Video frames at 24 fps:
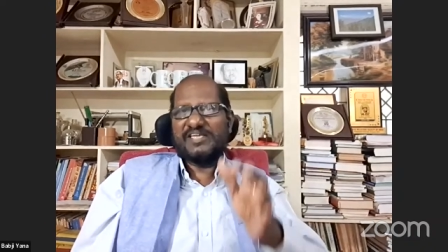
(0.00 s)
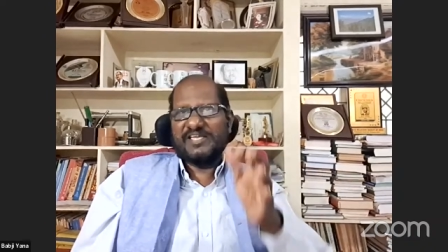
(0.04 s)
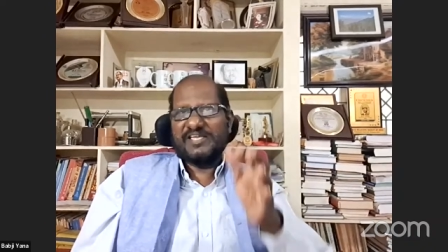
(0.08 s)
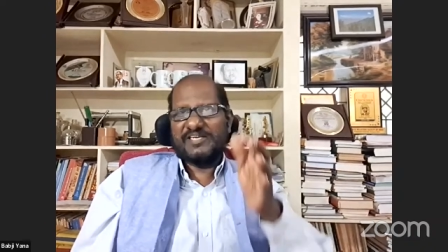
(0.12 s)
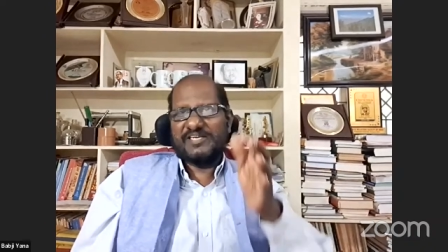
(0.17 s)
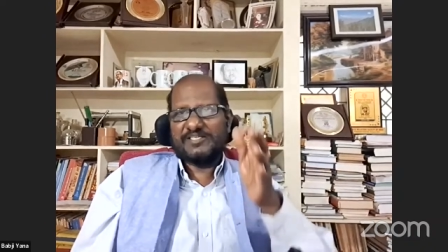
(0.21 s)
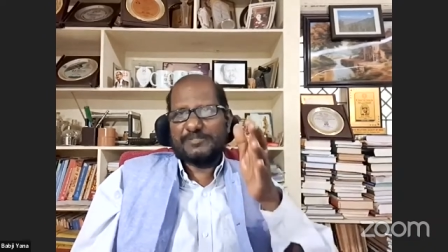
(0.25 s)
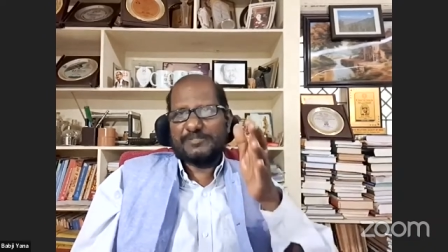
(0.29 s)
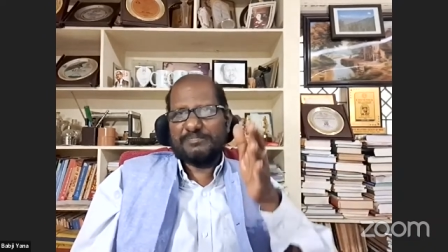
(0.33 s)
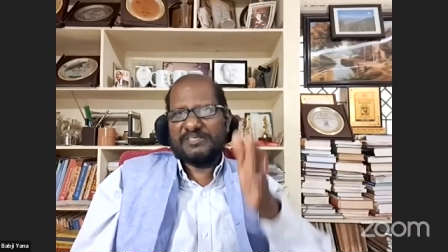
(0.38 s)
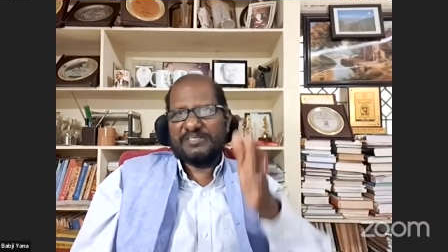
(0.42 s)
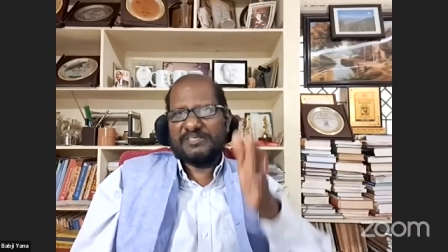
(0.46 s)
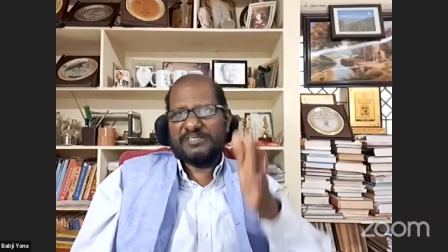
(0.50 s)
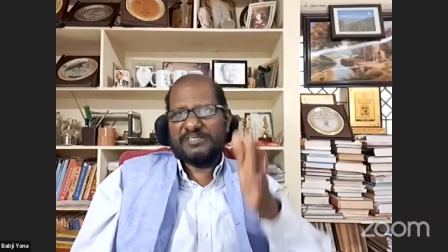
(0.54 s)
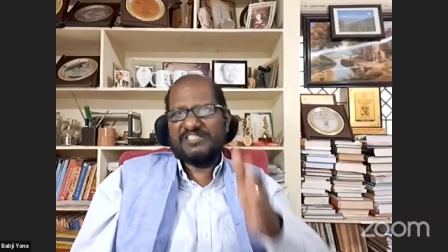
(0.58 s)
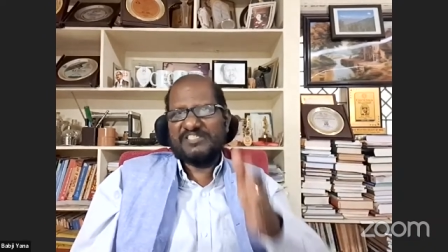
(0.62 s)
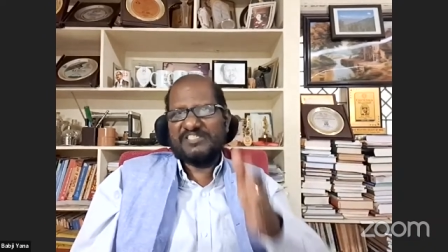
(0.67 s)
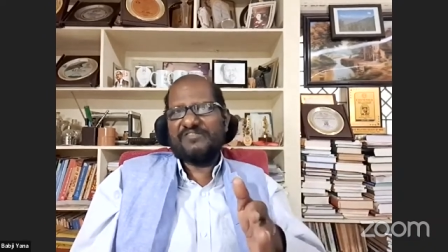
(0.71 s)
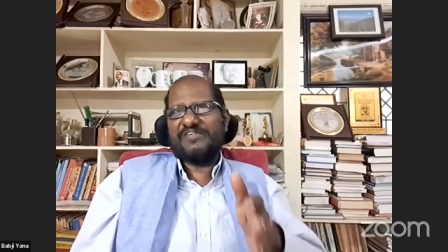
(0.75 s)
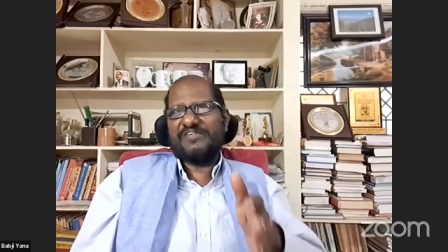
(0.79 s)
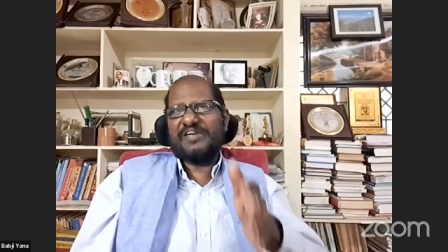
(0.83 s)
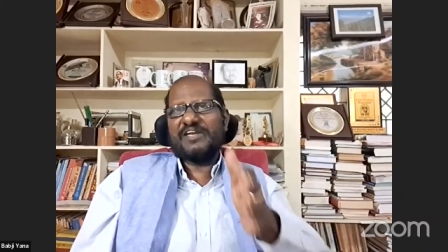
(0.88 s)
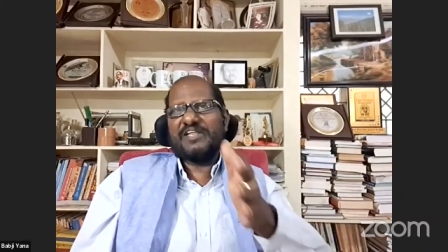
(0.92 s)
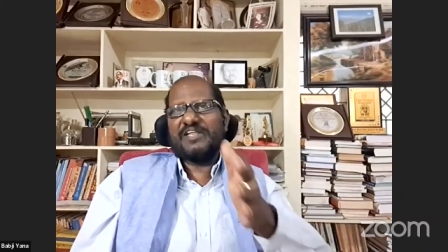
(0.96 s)
in
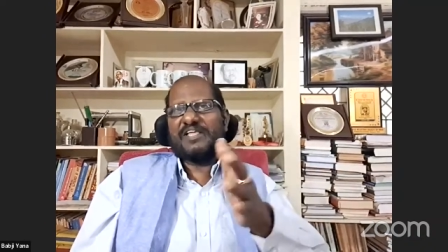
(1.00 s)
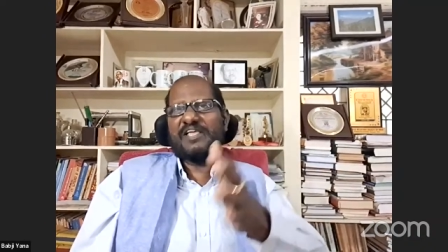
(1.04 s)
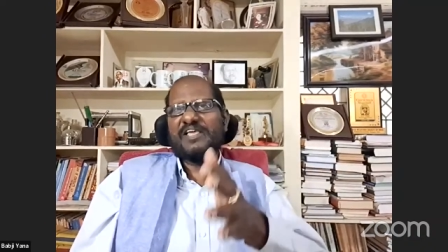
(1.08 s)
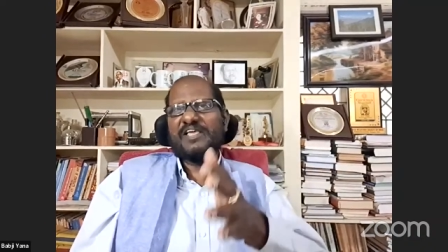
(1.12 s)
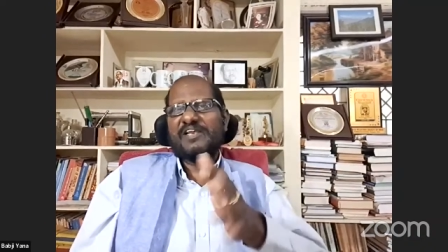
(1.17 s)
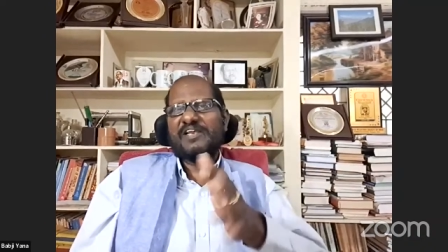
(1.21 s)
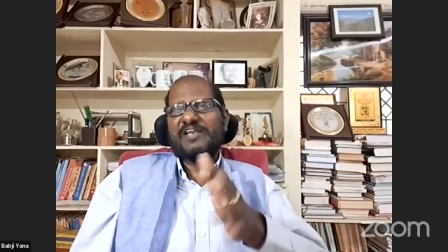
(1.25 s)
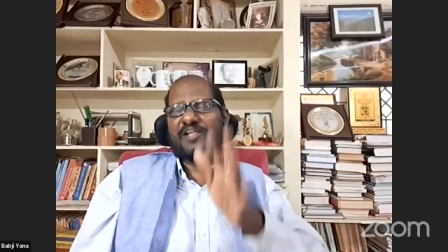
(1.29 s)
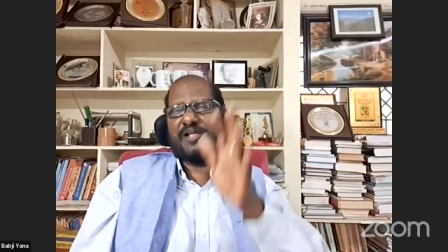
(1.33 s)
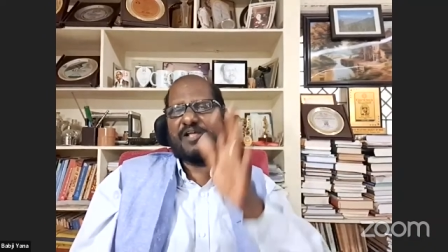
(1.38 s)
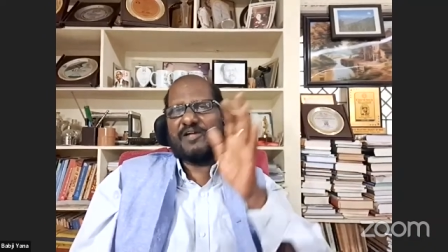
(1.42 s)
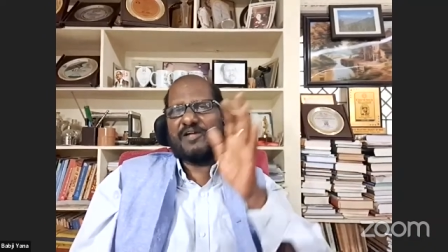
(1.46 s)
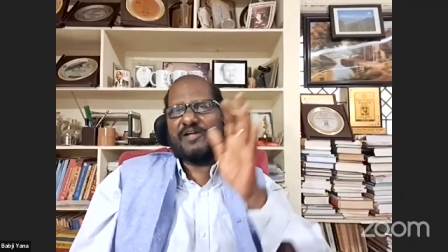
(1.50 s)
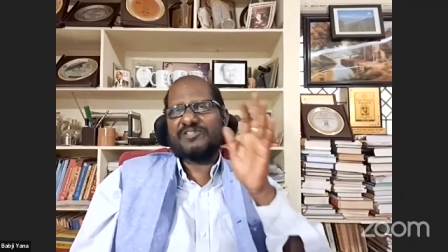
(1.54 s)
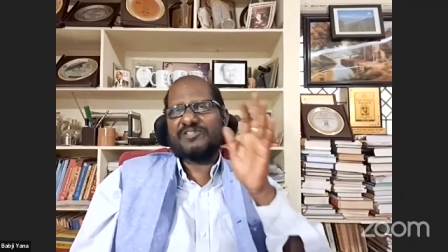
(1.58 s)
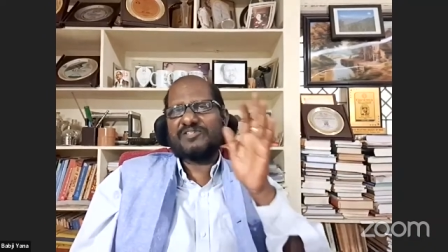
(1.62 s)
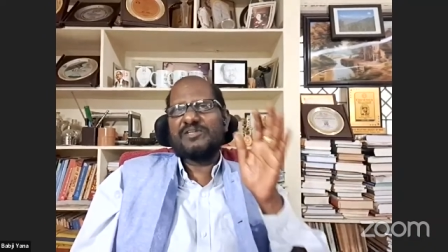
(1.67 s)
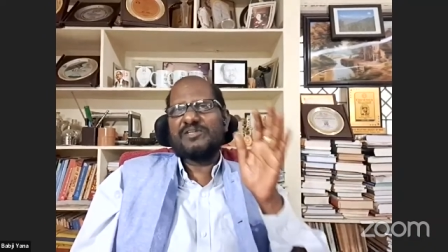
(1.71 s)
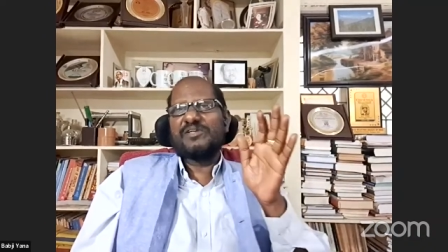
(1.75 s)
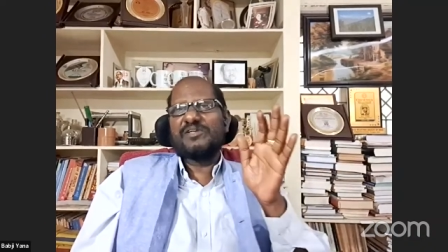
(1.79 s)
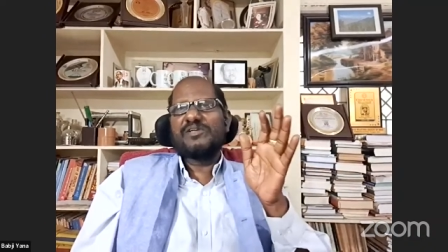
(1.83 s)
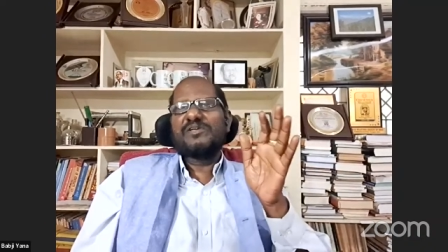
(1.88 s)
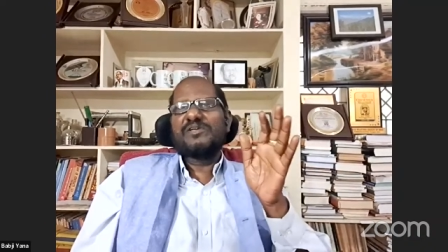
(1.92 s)
specified areas